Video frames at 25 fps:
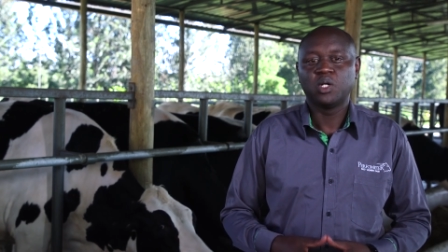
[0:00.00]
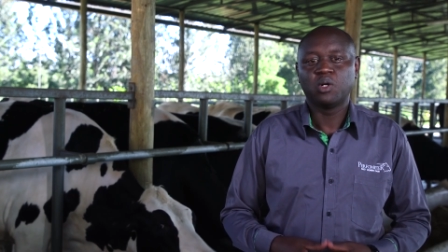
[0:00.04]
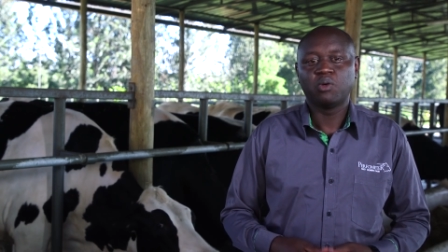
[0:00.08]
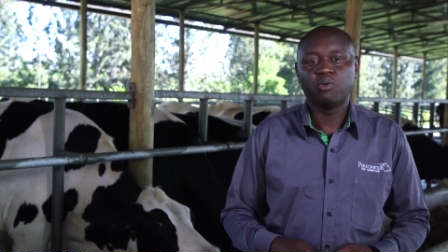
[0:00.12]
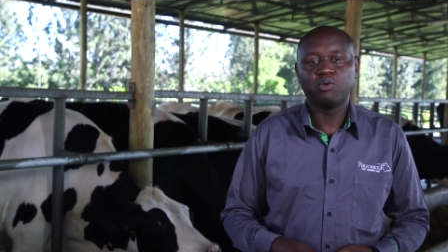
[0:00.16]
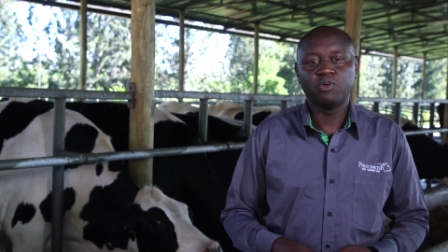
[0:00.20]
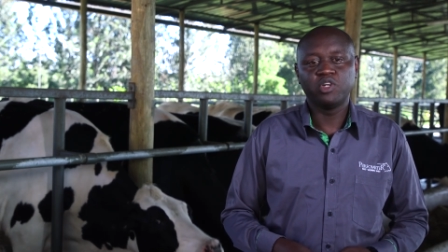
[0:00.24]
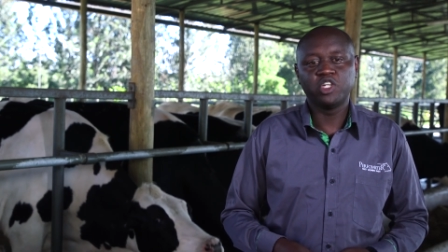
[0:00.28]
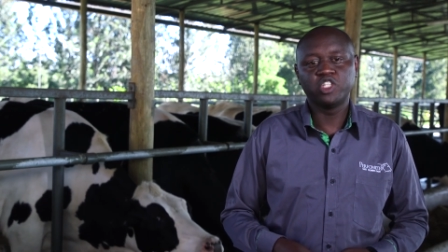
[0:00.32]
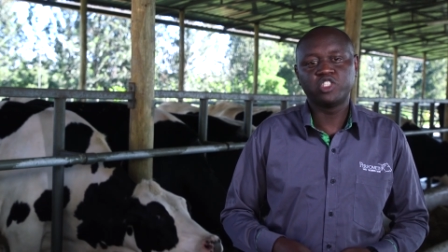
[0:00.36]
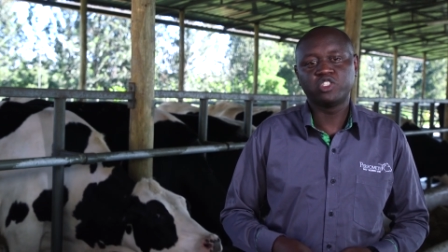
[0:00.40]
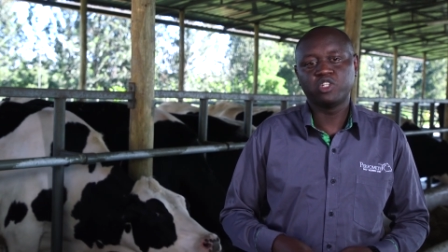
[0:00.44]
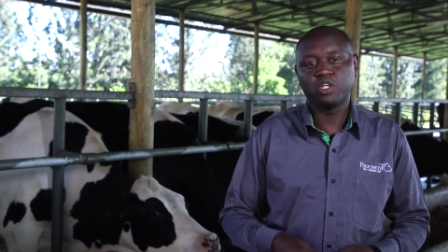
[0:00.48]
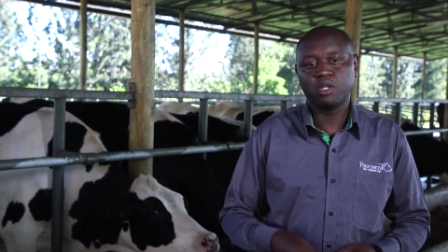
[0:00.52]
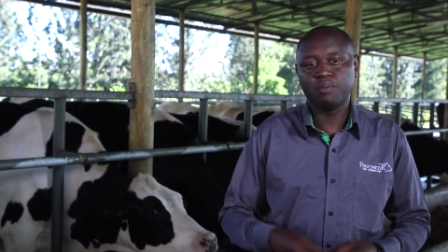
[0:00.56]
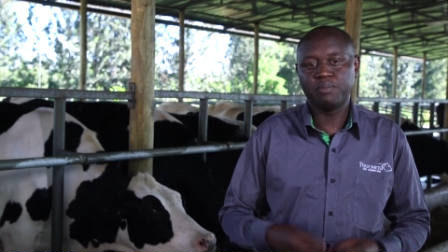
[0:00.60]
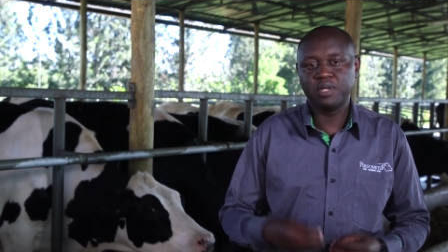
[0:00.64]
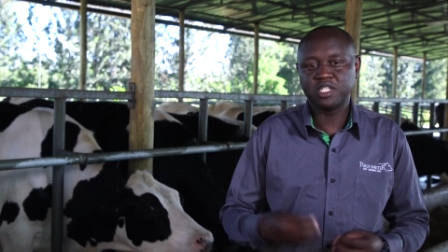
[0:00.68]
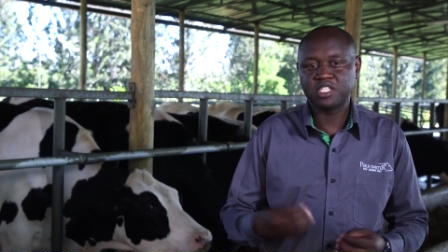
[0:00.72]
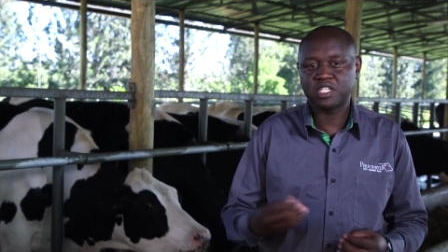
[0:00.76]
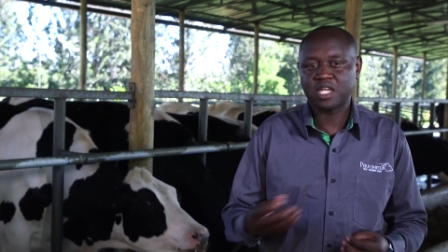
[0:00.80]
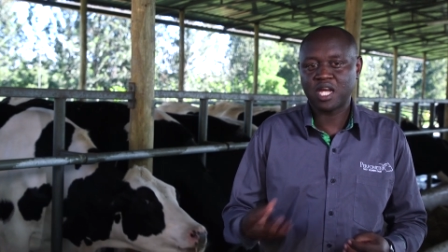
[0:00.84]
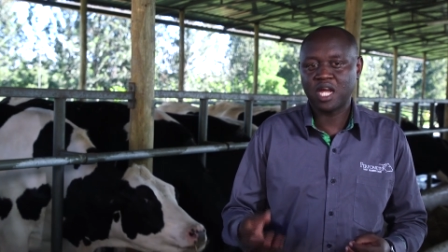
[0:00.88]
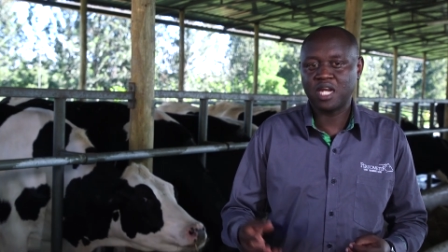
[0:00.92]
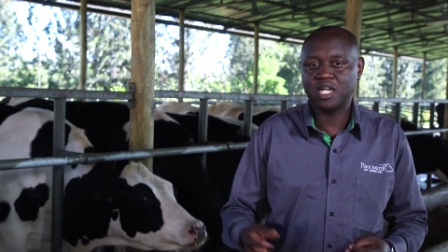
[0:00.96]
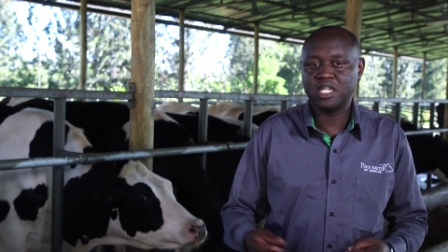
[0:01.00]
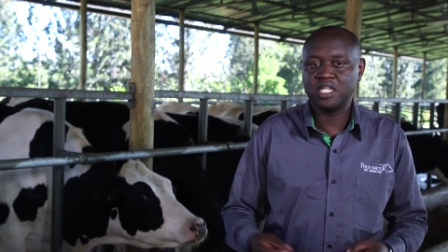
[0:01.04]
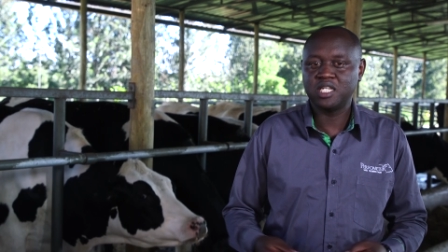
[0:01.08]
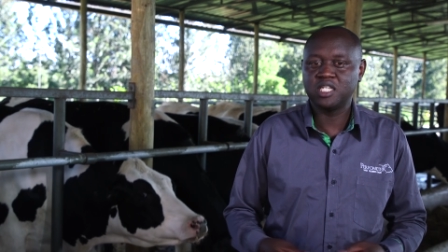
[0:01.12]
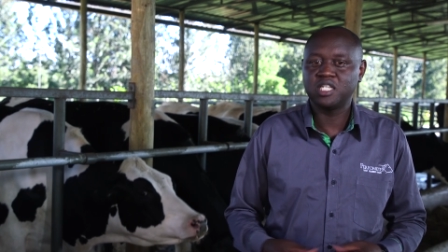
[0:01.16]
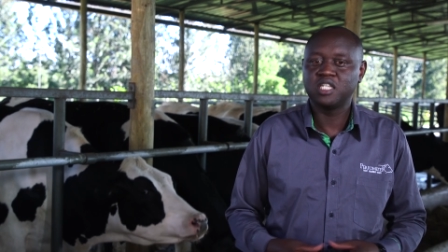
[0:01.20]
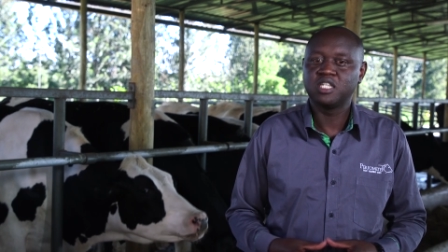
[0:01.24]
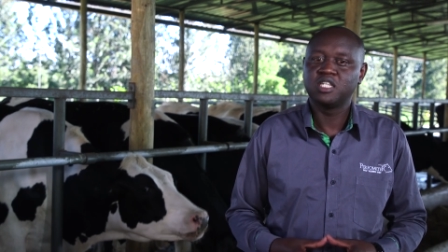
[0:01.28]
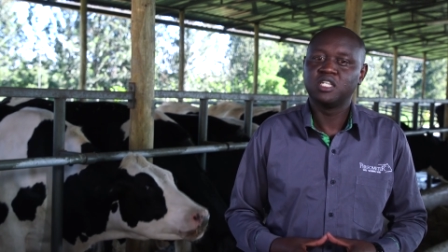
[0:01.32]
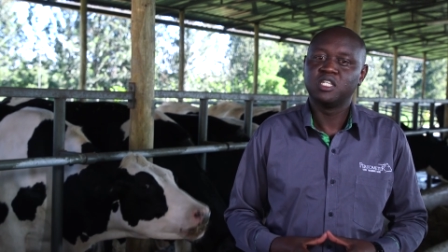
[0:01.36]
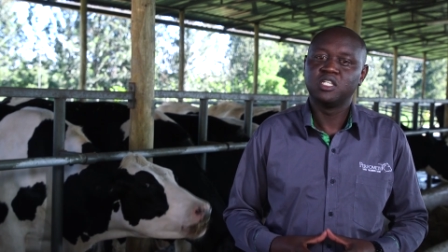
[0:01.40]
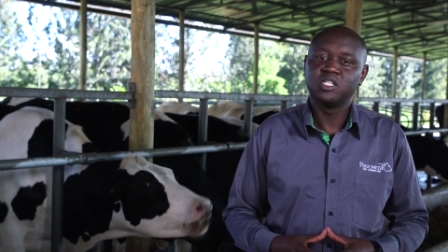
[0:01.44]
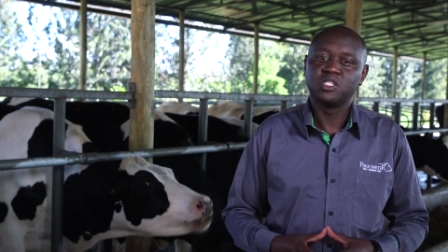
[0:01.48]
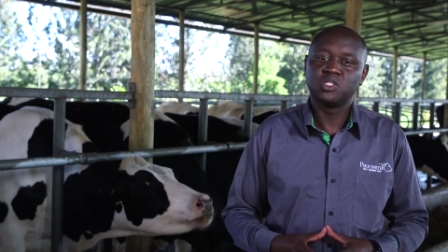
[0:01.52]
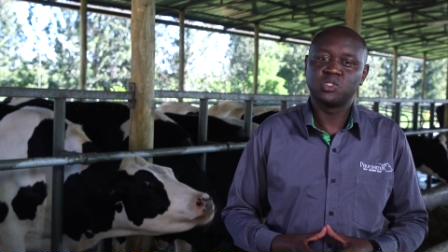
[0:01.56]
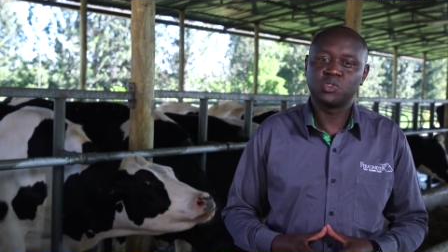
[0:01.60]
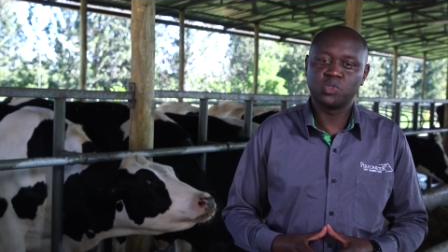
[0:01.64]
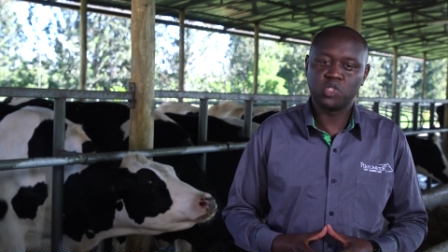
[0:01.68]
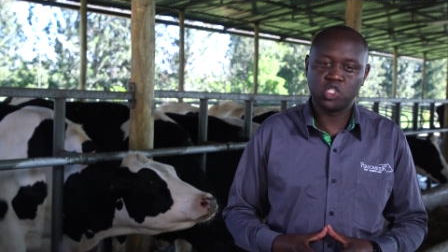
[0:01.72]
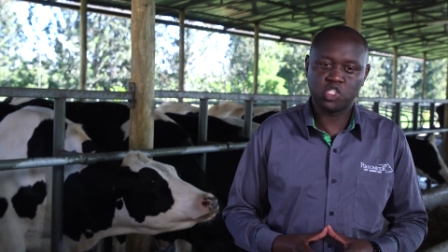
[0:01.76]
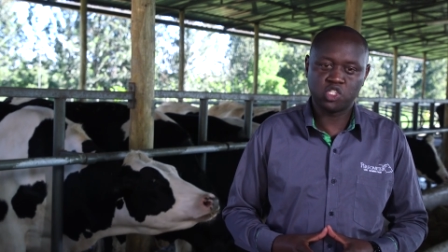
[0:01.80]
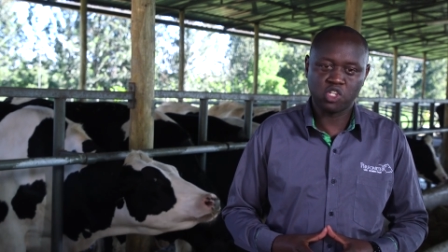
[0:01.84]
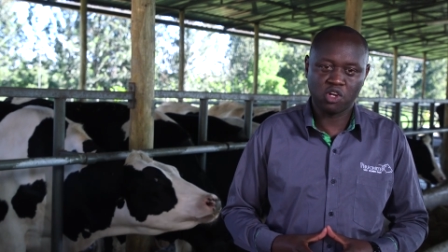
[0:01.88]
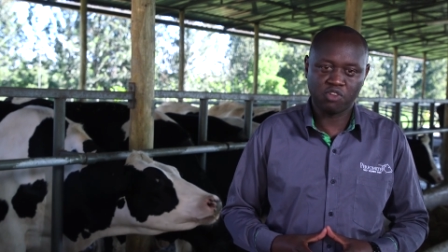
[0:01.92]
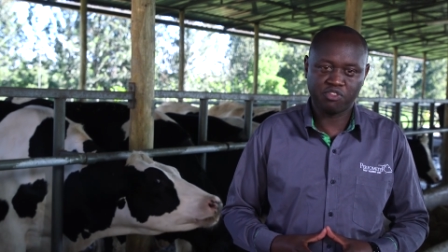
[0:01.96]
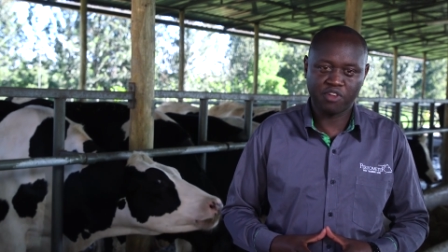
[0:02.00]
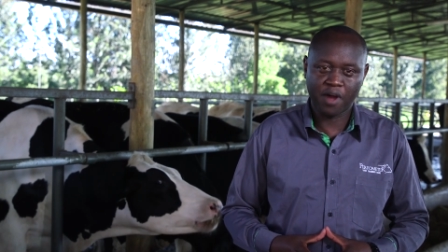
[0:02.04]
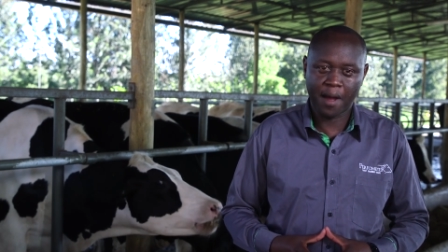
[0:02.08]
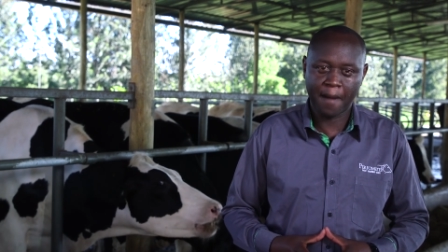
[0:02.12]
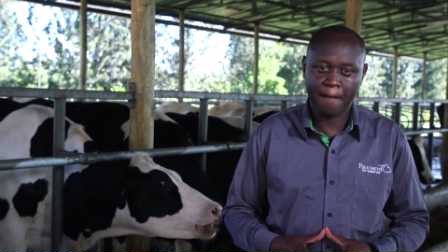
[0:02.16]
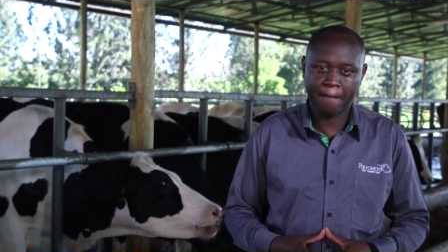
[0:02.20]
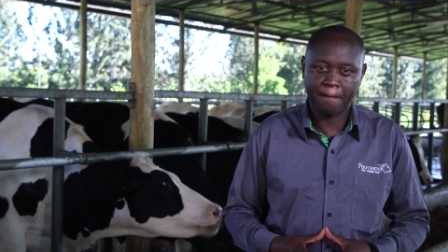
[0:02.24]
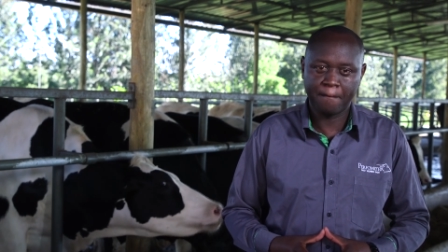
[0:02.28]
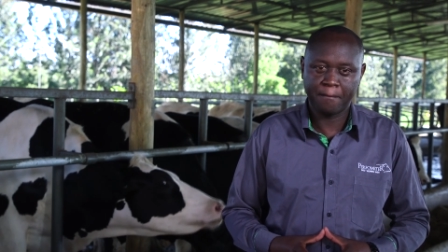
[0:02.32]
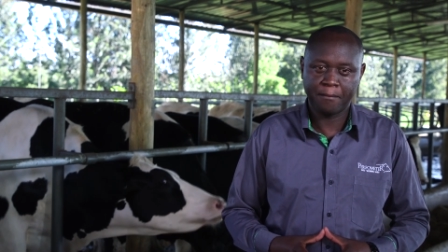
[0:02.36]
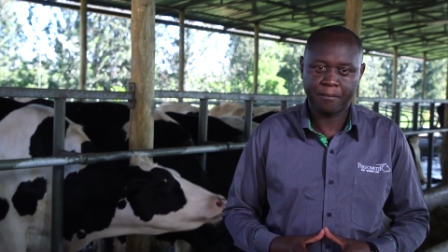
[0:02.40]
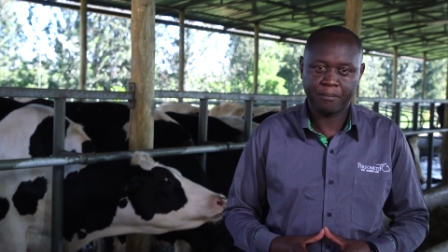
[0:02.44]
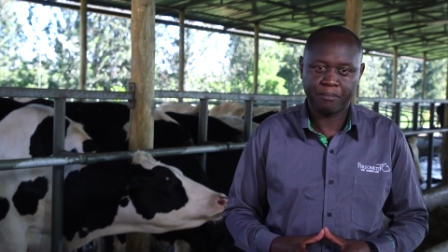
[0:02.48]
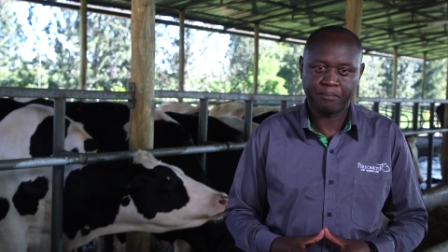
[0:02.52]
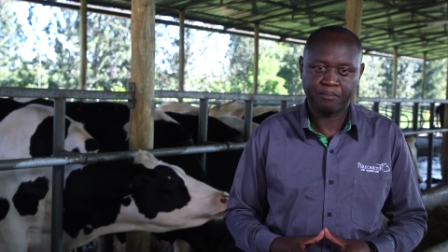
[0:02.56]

which will basically suit your farm.